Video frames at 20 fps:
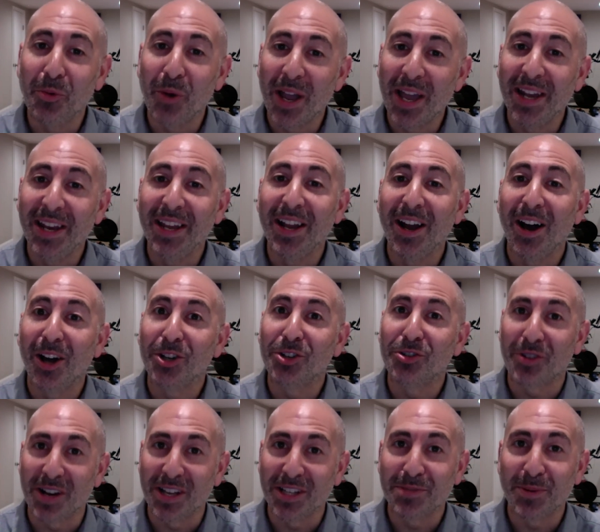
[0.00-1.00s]
waiting on
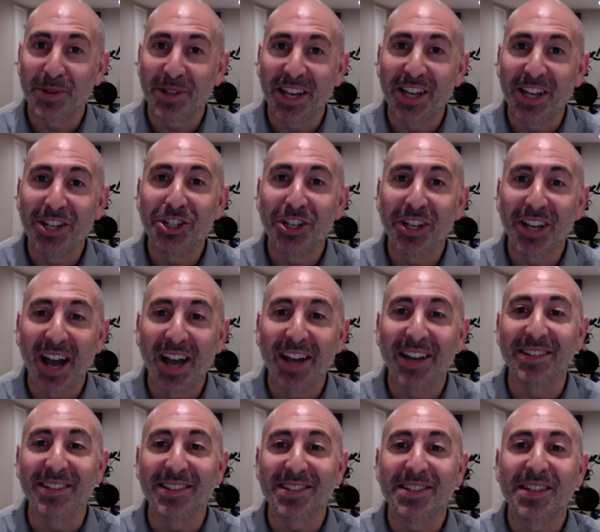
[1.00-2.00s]
transportation
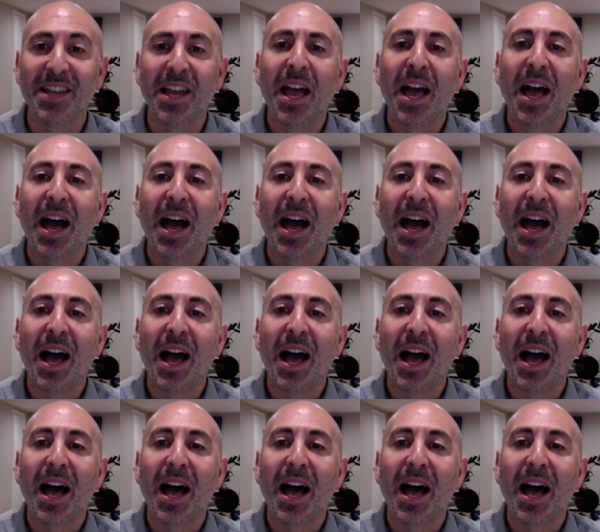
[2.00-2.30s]
guidance.